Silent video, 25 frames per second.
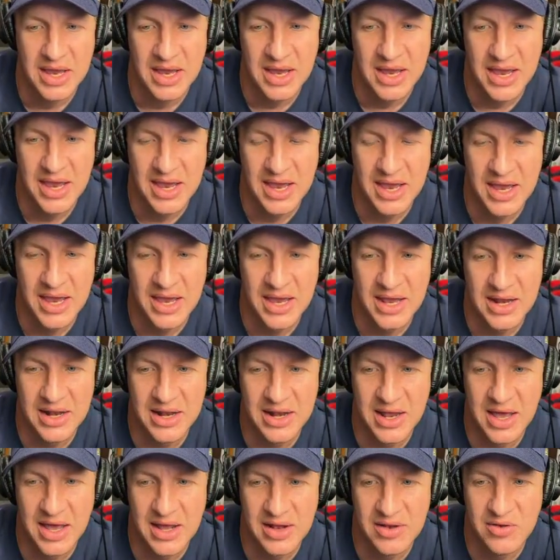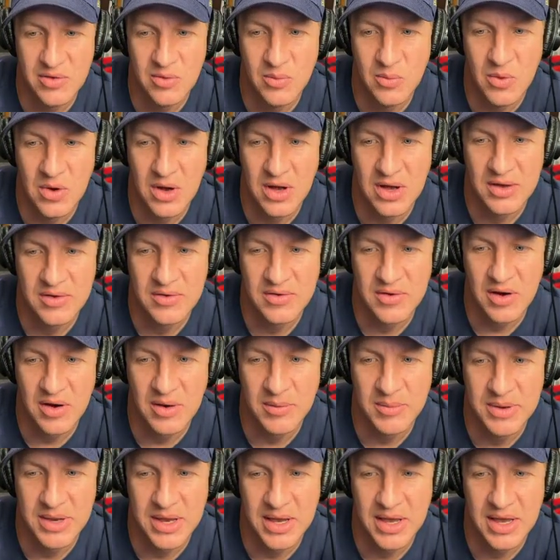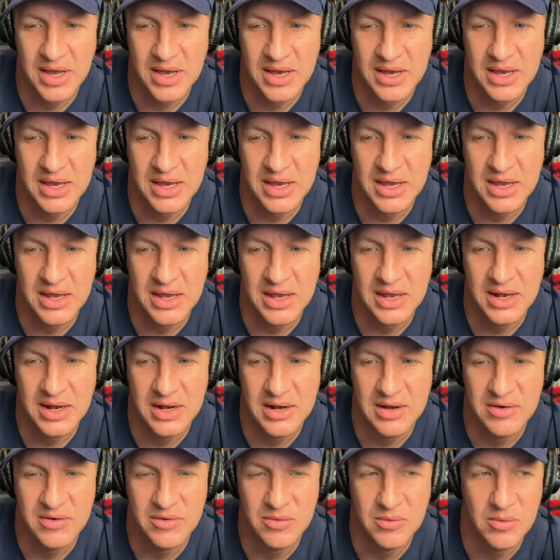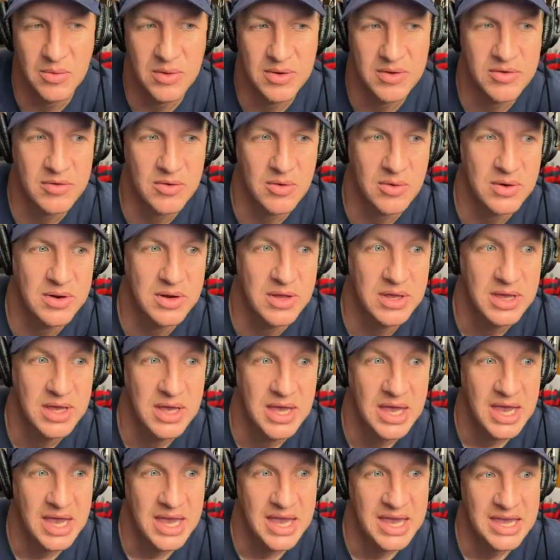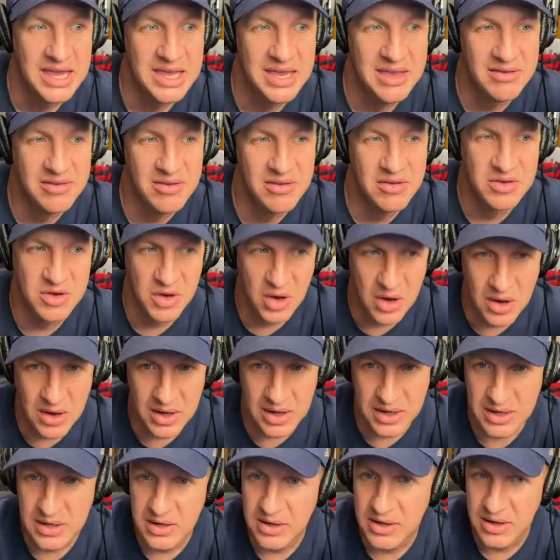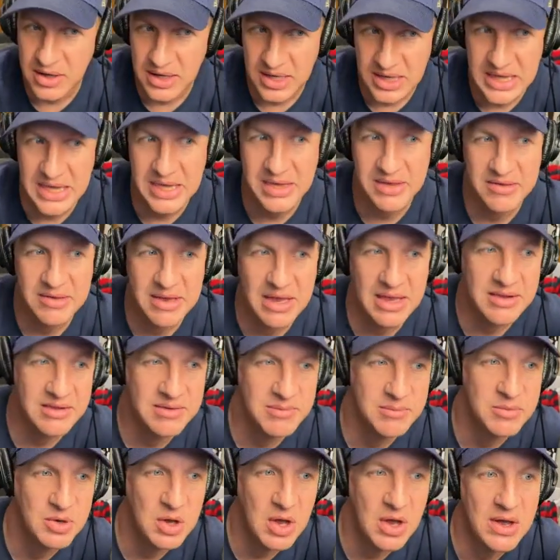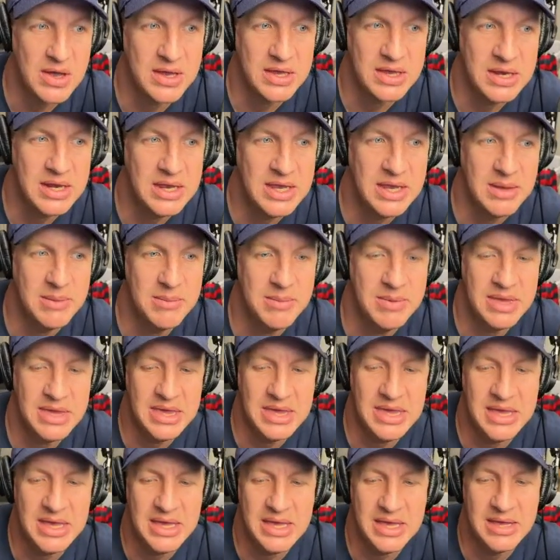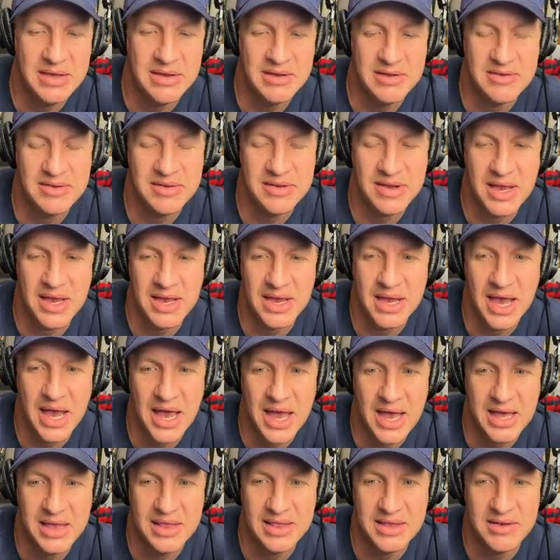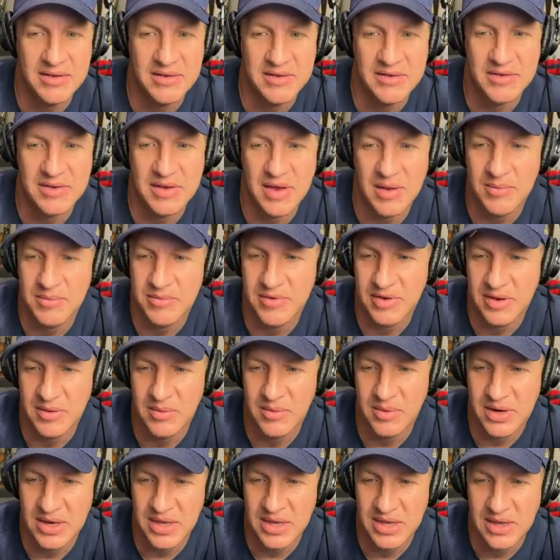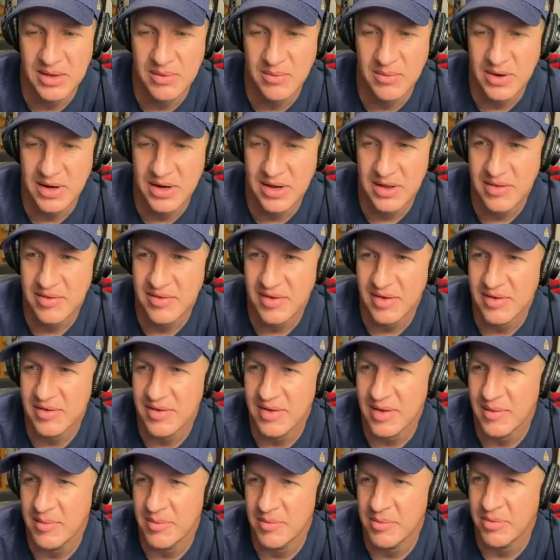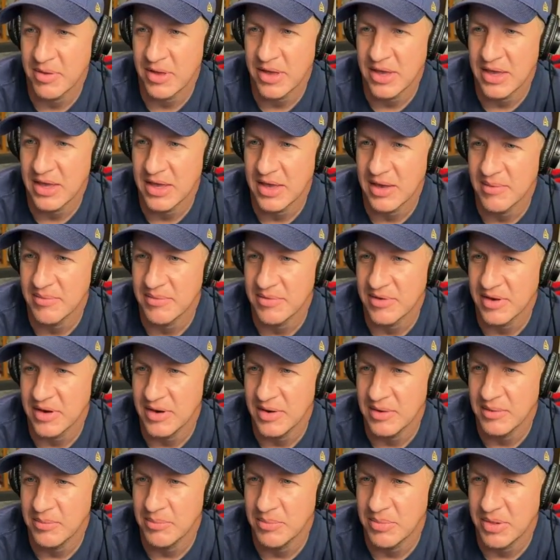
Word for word: and uh, two walks, RBI, and two runs scored. He is a dog he's got some dog in him. He is a guy that just comes in when he when it's his time to play, he comes in and he